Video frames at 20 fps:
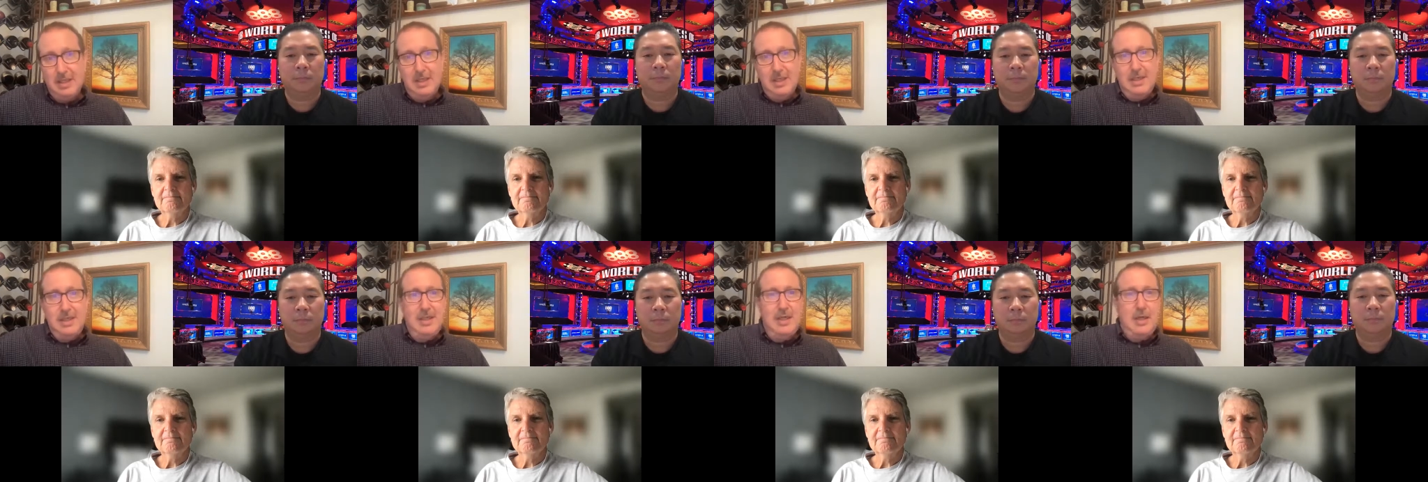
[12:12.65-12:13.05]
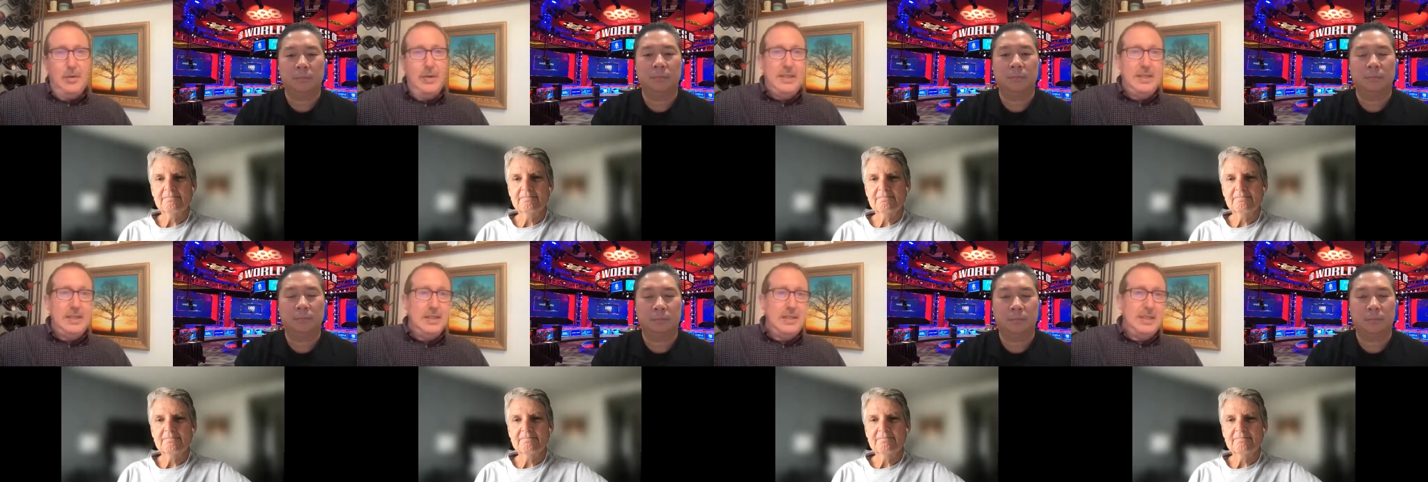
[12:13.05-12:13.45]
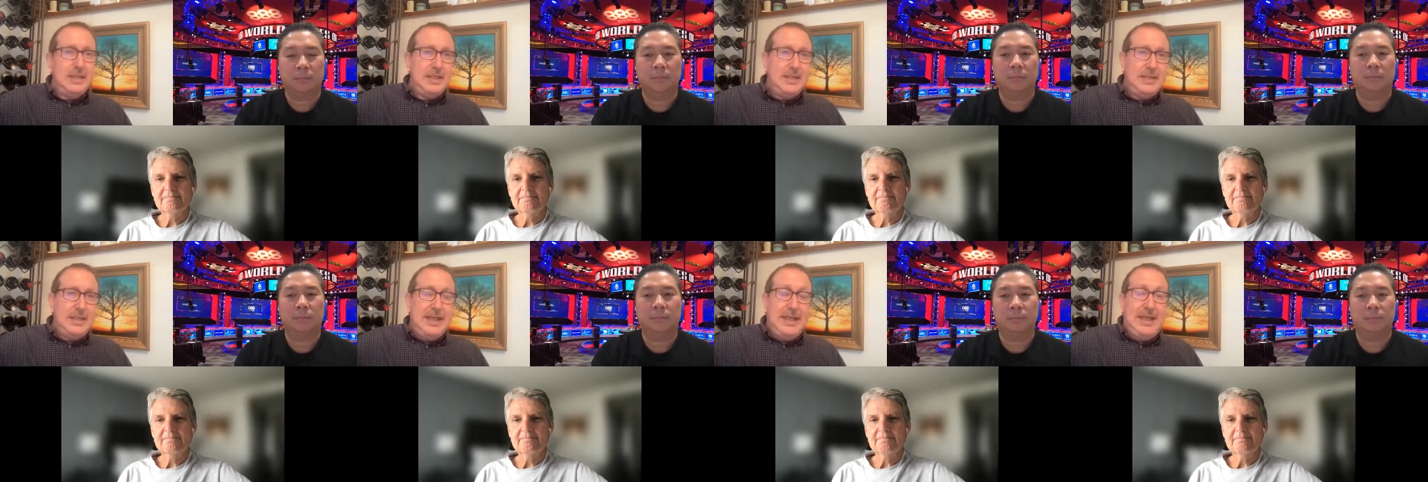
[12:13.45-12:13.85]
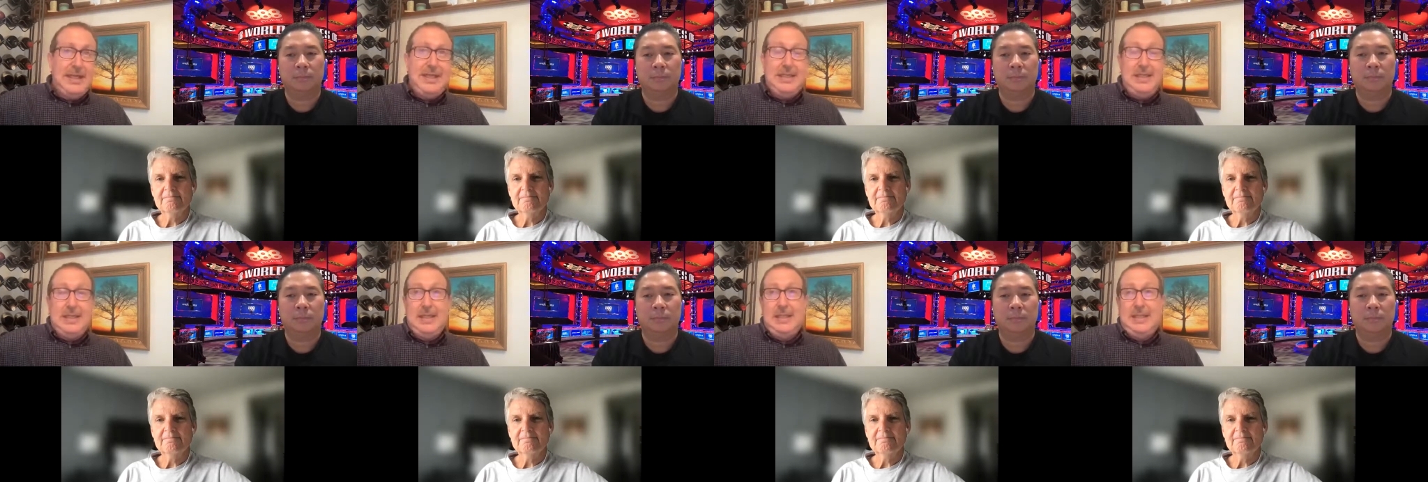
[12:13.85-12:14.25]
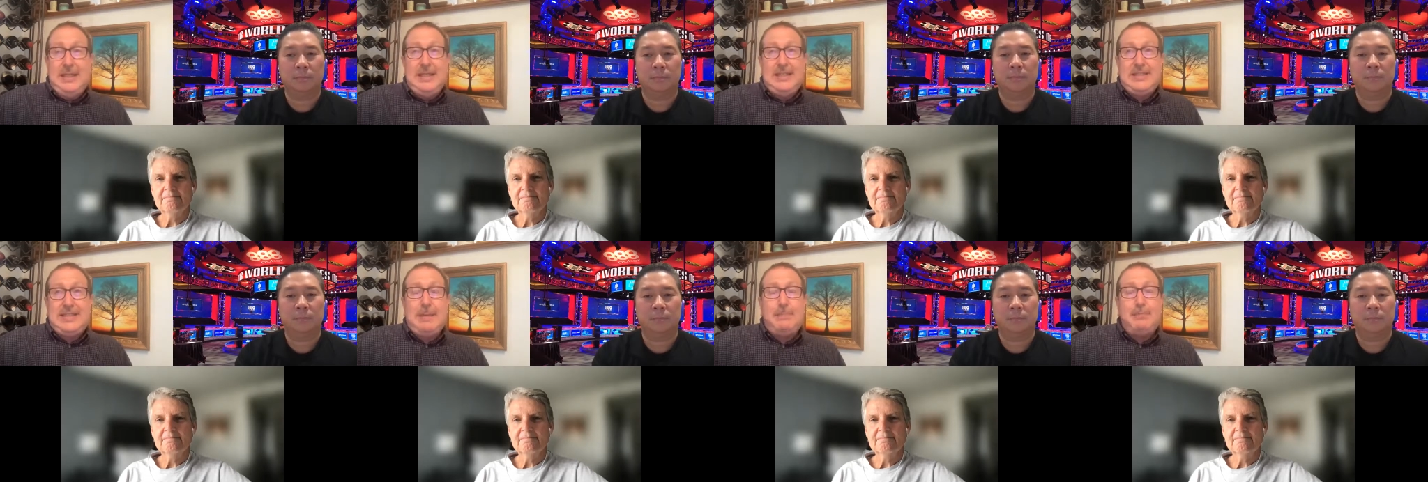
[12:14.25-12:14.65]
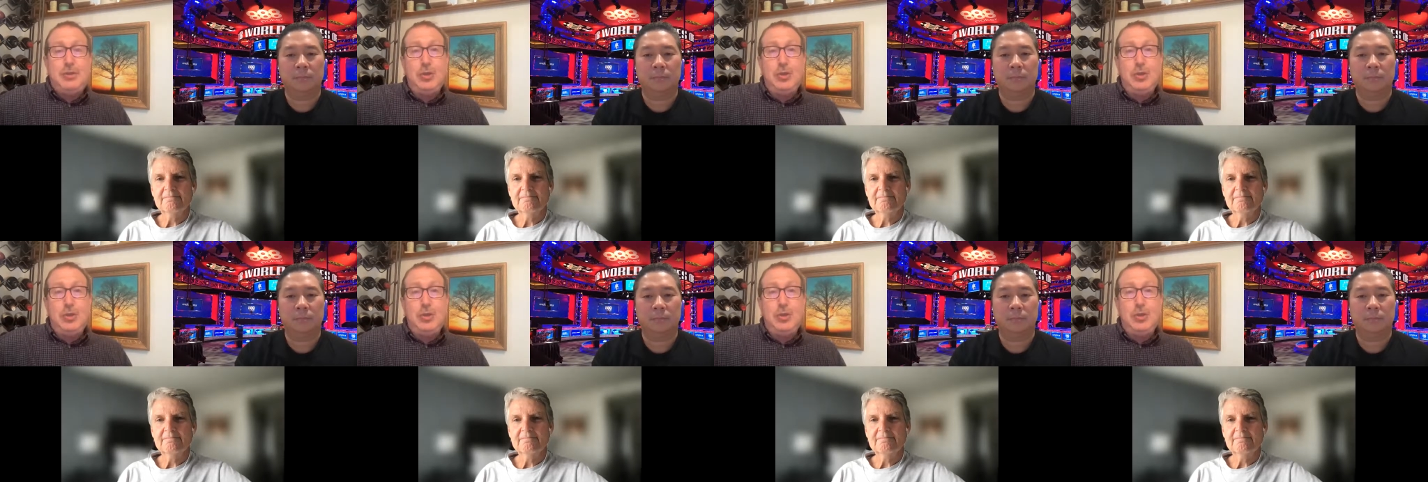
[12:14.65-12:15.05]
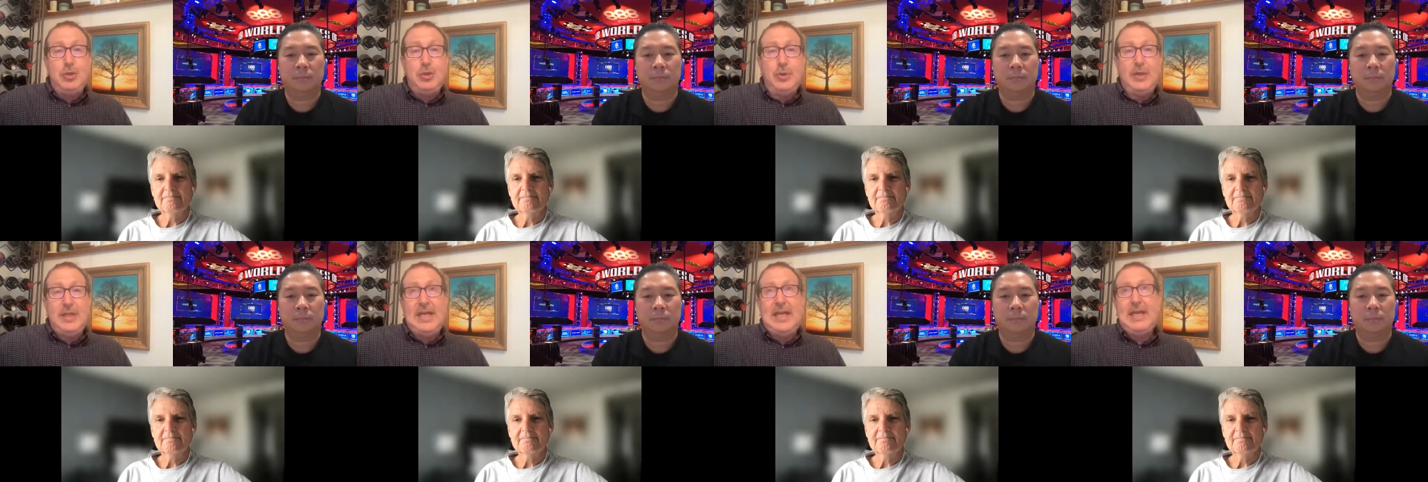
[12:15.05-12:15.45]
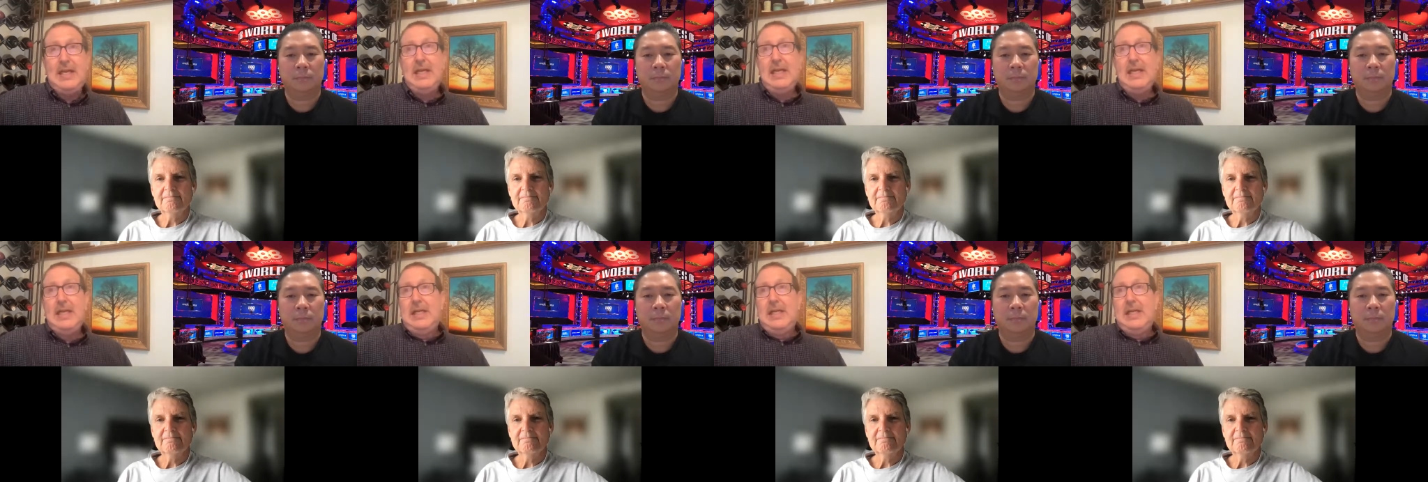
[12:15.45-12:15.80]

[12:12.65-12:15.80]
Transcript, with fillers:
Speaker 1: you know, and uh, and they stopped doing that.